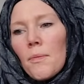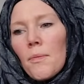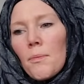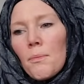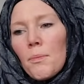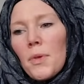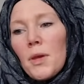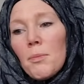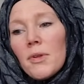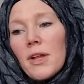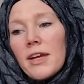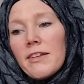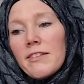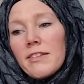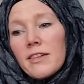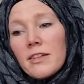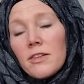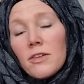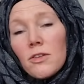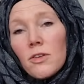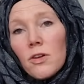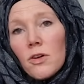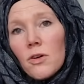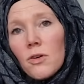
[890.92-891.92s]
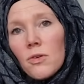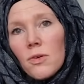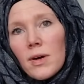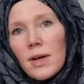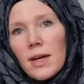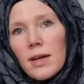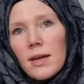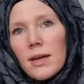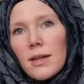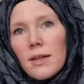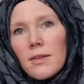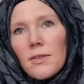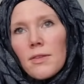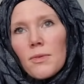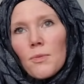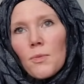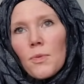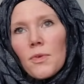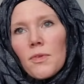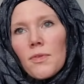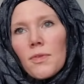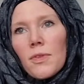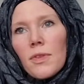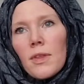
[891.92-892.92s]
People I didn't know
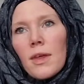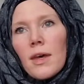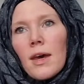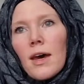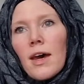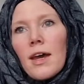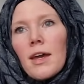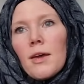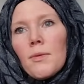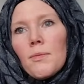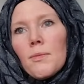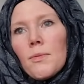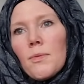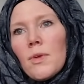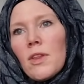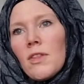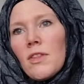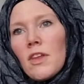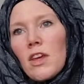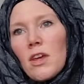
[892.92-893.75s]
in the